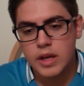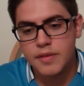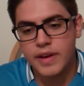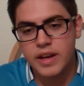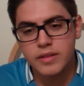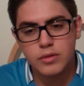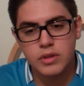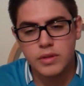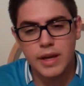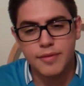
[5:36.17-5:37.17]
If I can
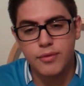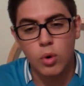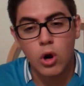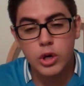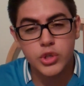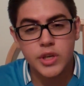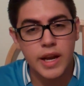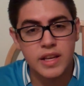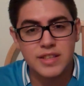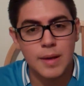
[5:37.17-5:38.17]
get 400
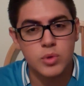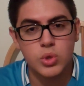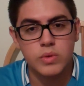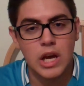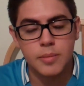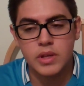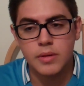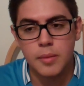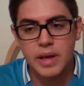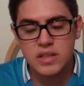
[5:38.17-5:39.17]
anytime soon, that would be
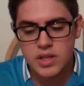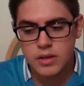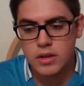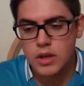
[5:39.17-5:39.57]
amazing.